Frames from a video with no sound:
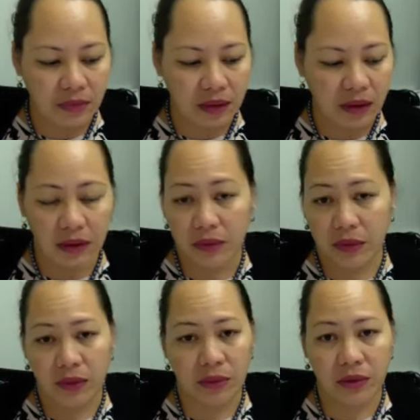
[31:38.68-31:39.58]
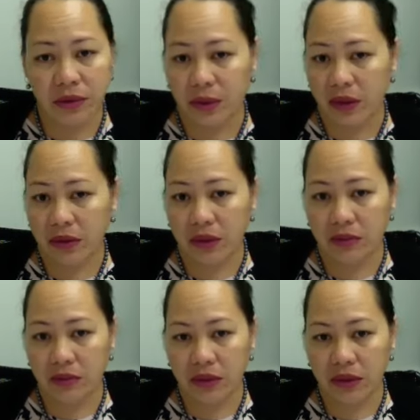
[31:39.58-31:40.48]
Yeah, you're most
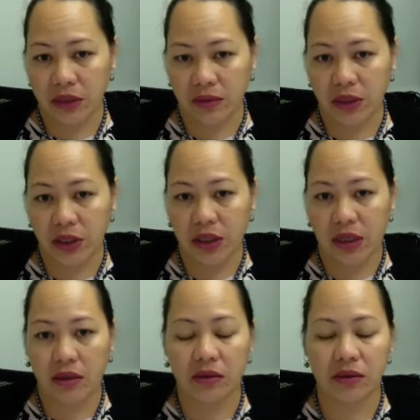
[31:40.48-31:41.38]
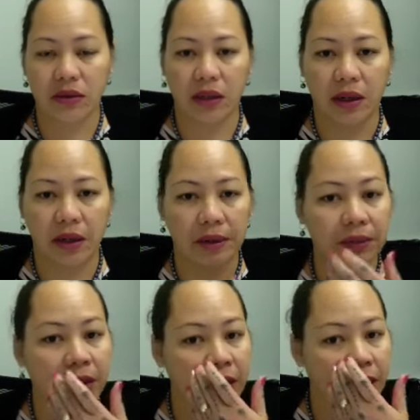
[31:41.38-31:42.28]
welcome to come and check it out.
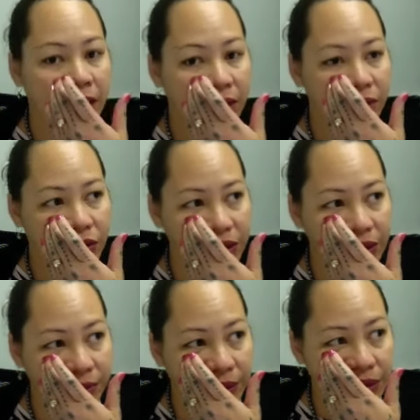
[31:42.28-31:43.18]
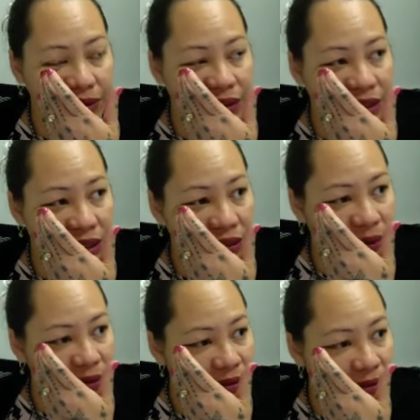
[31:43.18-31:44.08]
I was just about to think
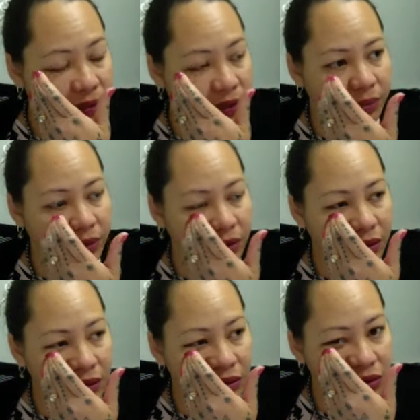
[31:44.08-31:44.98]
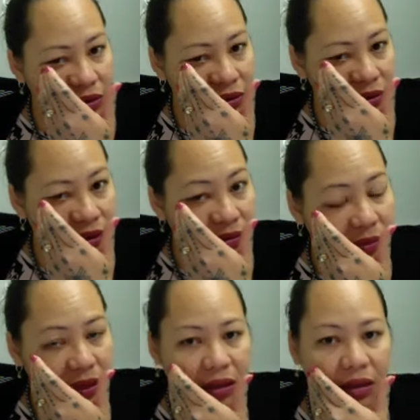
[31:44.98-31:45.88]
about something, but that's just gone out of
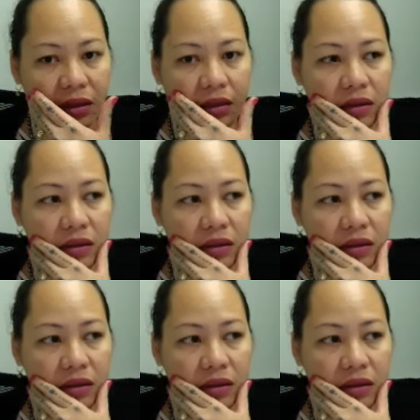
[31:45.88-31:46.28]
my head.